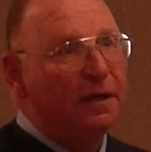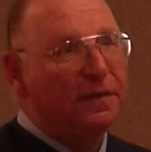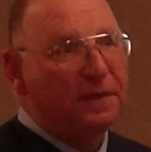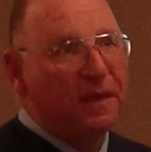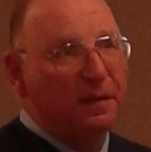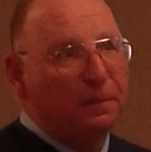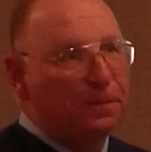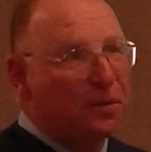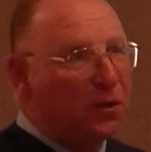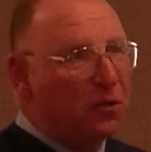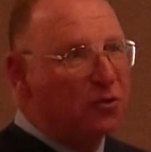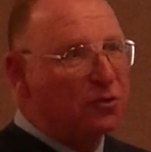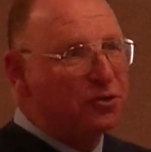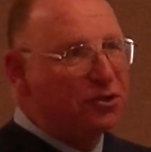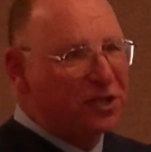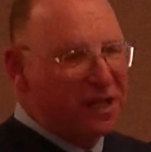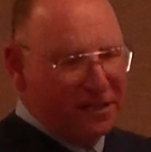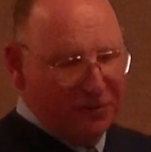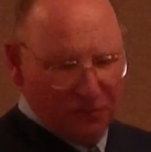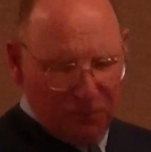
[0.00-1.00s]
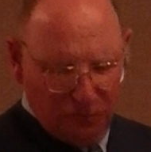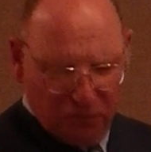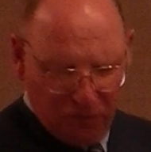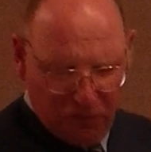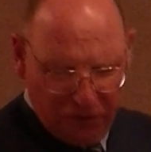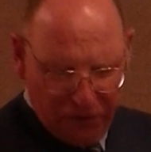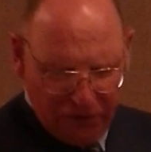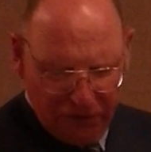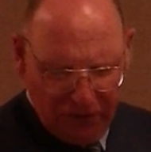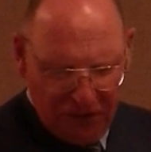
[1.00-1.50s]
The Persian
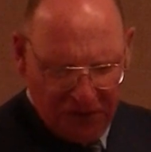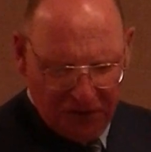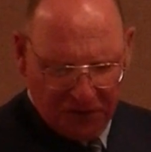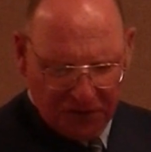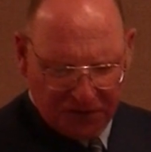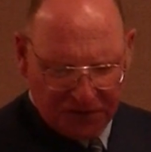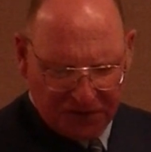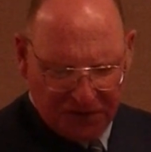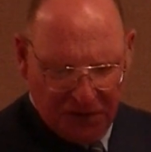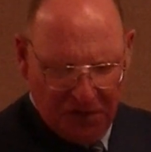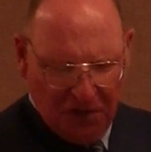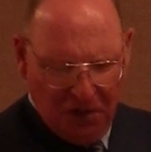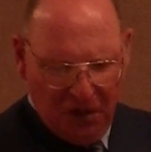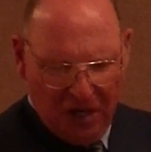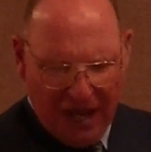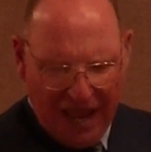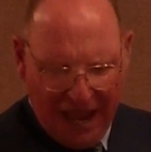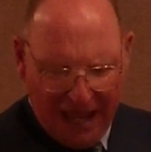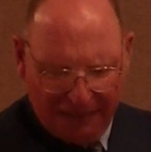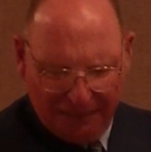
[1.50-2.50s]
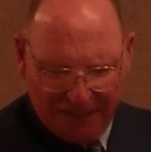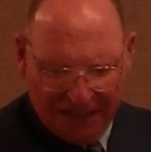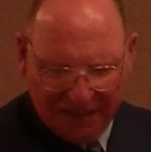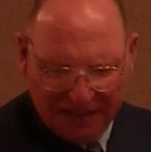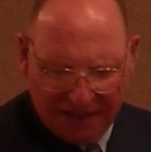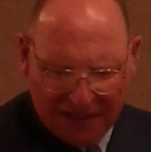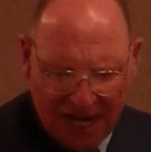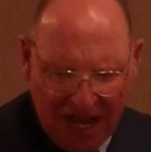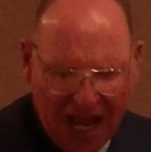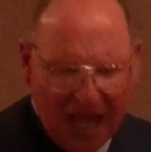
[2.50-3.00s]
rulers had
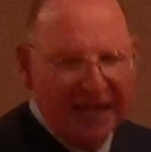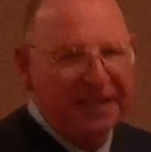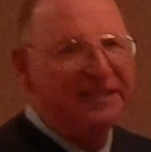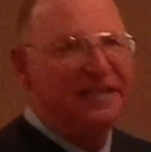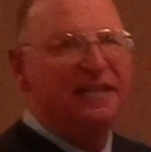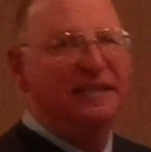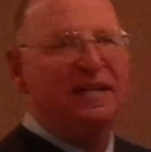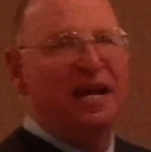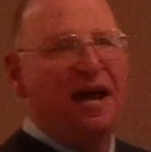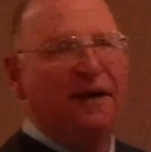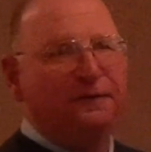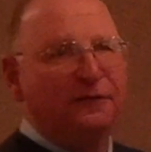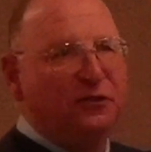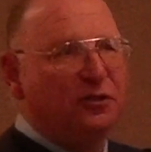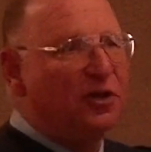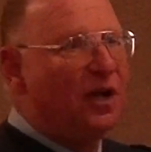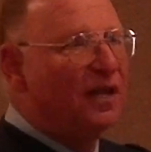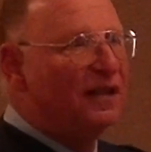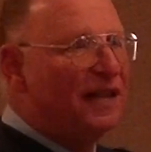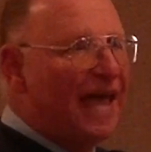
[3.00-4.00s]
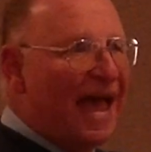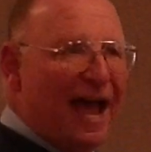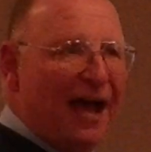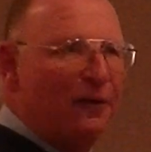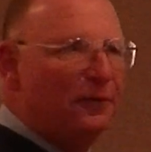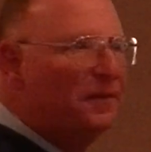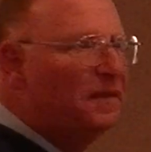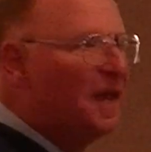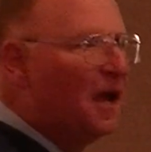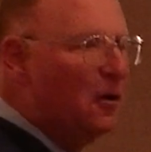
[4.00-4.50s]
been kind enough to
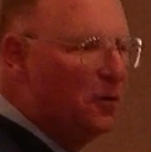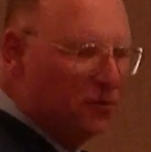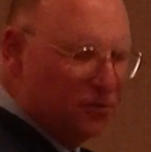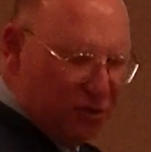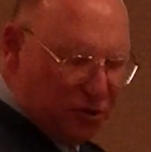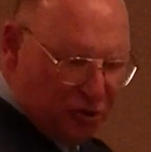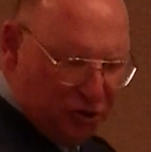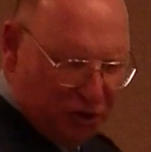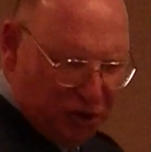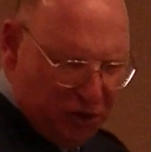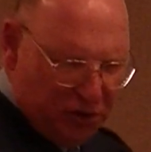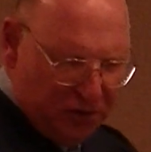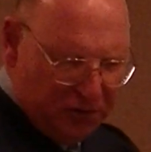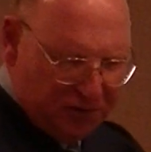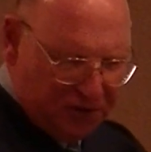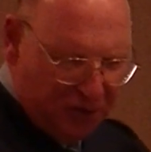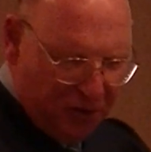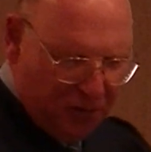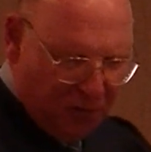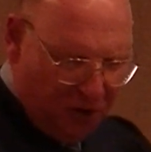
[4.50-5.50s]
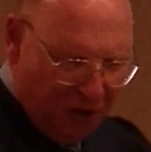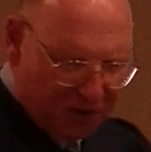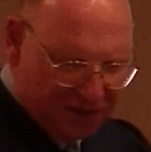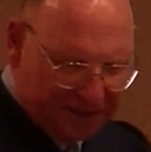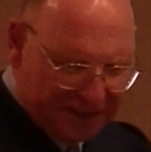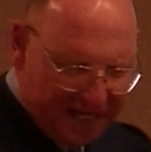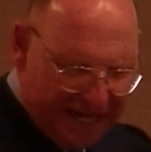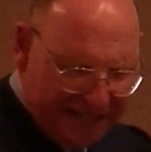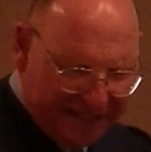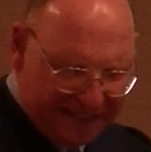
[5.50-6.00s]
allow those Jews who were
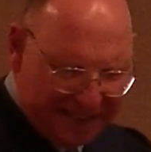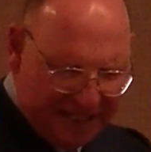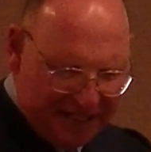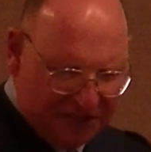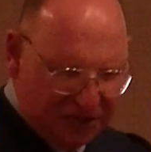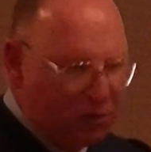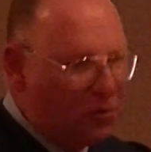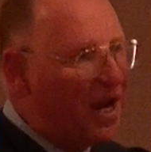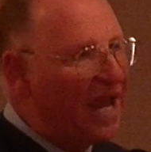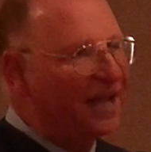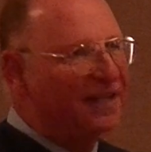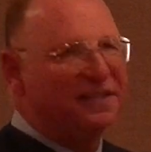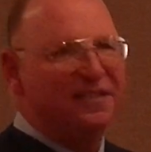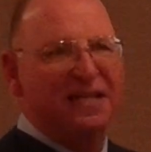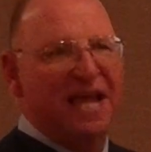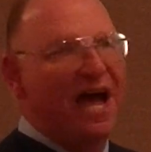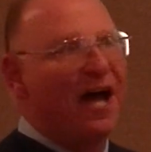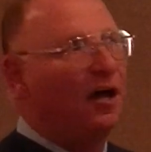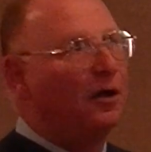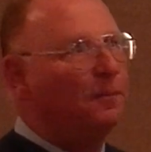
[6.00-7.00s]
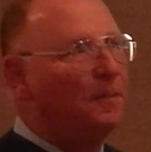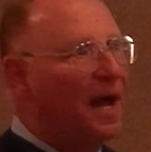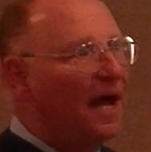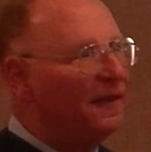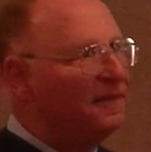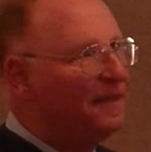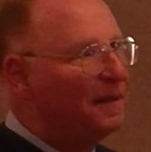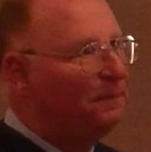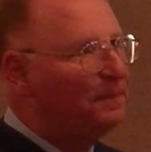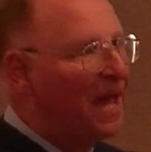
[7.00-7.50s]
sent into exile
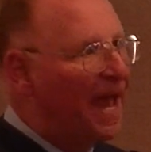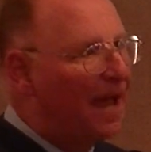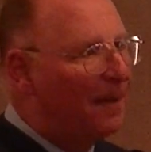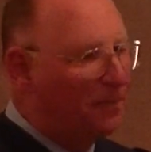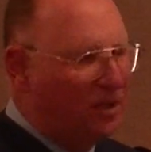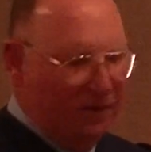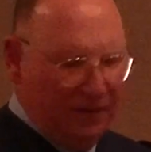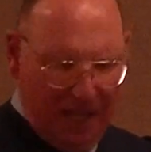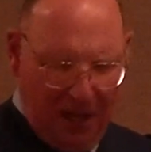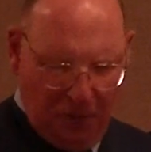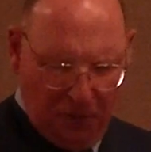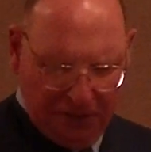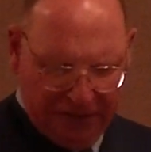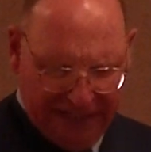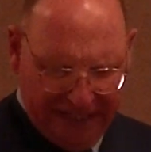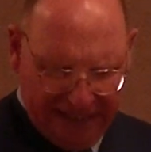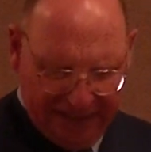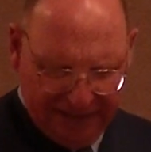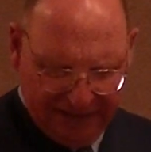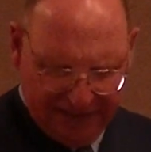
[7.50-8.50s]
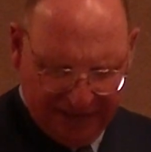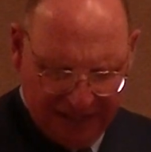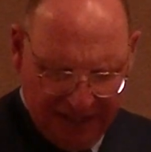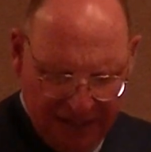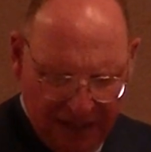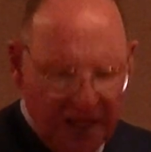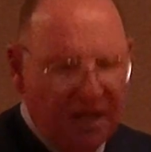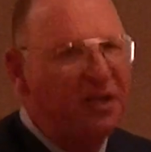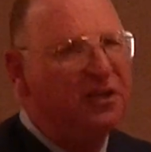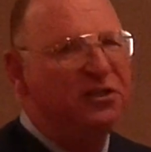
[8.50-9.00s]
by the Babylonians
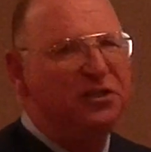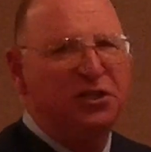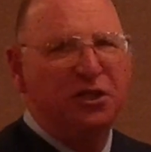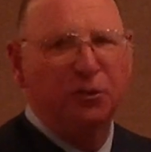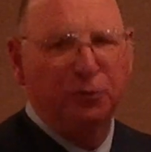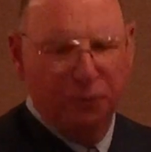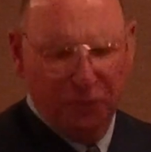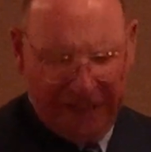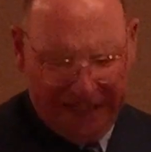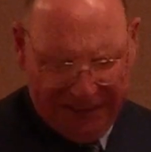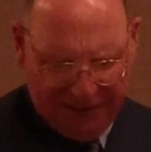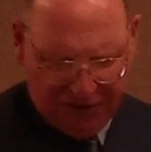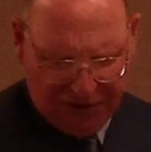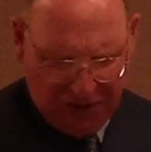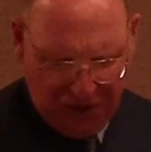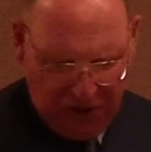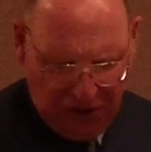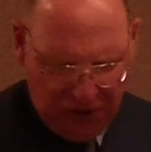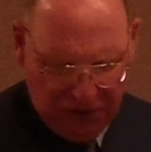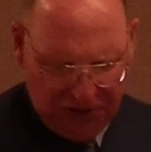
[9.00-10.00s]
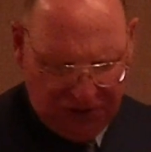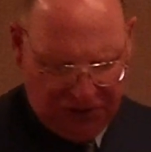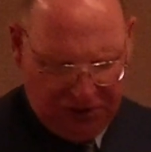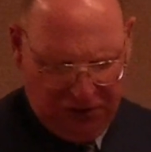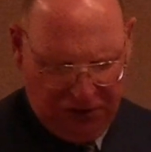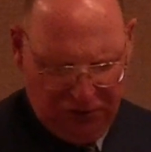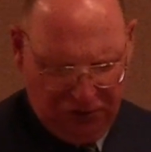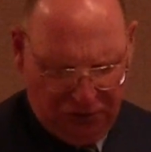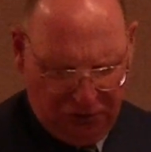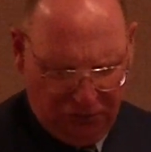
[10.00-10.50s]
to return
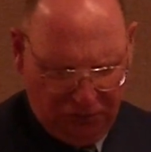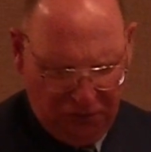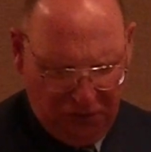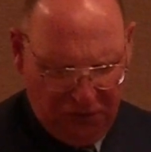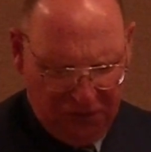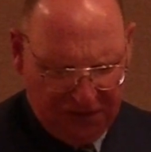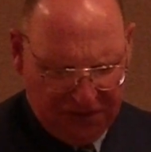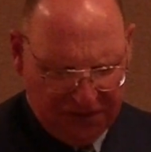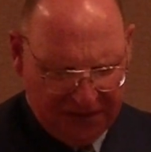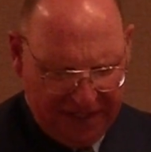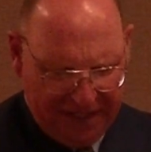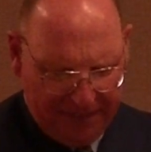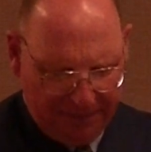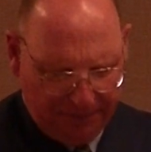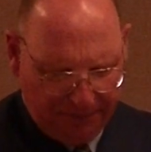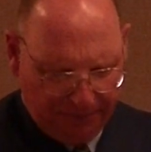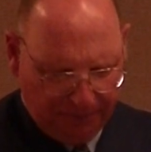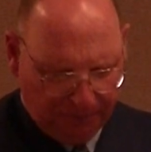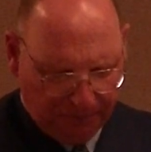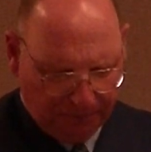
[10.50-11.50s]
to Jerusalem.